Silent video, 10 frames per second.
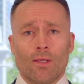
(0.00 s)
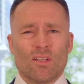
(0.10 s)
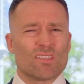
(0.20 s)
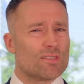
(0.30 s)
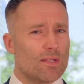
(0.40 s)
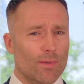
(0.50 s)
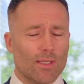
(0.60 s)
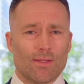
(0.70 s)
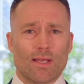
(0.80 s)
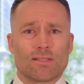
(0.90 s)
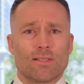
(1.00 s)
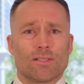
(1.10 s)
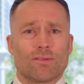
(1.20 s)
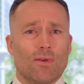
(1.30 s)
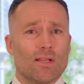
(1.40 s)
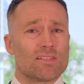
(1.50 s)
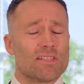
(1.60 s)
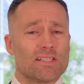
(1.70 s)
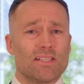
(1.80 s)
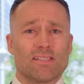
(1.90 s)
So typically that sits around
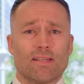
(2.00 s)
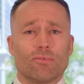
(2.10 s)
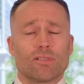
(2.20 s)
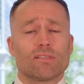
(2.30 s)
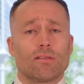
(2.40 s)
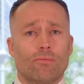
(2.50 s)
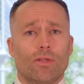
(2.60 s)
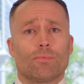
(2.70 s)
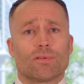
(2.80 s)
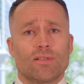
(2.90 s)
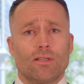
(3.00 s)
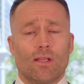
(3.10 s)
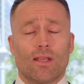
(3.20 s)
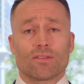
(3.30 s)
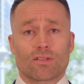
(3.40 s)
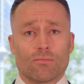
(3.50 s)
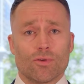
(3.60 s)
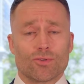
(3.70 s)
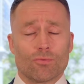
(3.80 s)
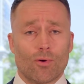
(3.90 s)
67 to 70% against
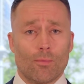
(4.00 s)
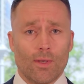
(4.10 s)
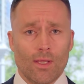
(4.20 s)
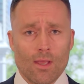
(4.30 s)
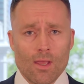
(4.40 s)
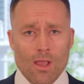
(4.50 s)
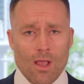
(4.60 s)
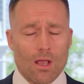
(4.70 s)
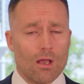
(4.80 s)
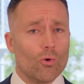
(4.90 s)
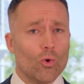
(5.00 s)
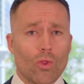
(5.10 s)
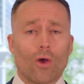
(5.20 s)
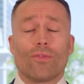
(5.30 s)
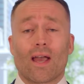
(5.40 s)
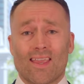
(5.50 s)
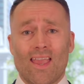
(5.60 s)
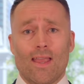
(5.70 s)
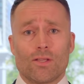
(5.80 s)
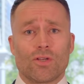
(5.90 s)
commercial property, although that
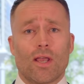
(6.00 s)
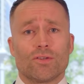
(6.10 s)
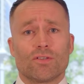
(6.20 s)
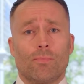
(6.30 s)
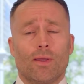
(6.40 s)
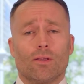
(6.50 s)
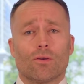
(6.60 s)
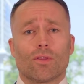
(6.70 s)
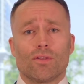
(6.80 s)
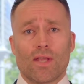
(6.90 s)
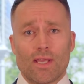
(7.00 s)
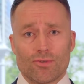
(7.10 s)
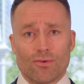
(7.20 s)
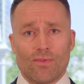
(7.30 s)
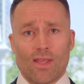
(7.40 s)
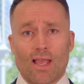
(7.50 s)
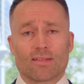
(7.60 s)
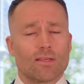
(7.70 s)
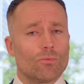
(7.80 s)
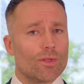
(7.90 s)
can change depending on the nature of the
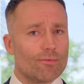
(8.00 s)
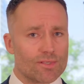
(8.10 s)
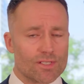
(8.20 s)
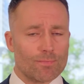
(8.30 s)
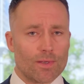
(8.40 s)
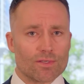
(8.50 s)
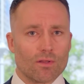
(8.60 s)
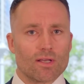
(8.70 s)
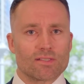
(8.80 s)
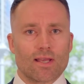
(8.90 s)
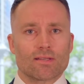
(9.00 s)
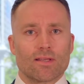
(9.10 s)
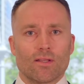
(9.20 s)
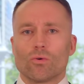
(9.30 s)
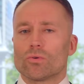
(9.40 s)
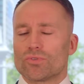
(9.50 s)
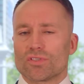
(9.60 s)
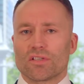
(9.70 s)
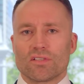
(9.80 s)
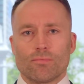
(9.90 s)
asset, whether it's a specialised asset or
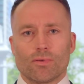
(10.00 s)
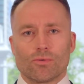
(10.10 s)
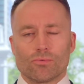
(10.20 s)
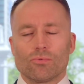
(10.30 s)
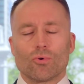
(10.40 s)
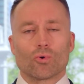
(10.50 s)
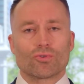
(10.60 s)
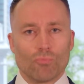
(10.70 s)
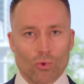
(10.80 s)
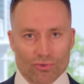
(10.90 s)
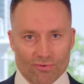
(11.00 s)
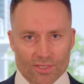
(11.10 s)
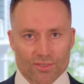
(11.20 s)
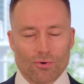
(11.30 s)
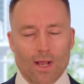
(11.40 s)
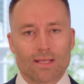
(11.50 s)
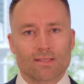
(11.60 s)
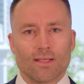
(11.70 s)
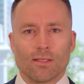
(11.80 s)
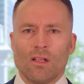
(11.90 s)
just a typical or more traditional
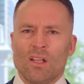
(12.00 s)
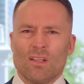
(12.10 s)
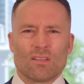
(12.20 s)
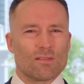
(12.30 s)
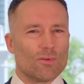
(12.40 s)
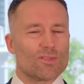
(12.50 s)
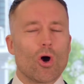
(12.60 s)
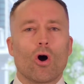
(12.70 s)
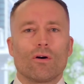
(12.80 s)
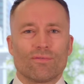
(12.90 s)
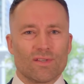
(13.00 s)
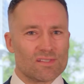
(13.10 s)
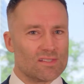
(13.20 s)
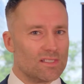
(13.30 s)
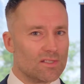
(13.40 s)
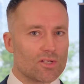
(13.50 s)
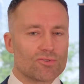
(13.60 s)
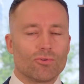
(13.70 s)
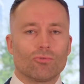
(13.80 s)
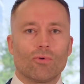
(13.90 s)
asset, similar to office,
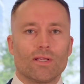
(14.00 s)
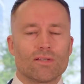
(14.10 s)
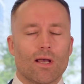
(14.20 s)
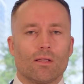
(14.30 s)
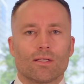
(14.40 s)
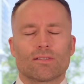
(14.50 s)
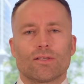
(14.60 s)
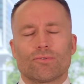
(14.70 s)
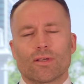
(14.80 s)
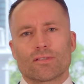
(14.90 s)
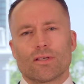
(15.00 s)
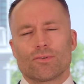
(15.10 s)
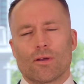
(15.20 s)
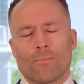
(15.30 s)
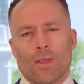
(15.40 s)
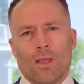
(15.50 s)
industrial, retail, etc., etc.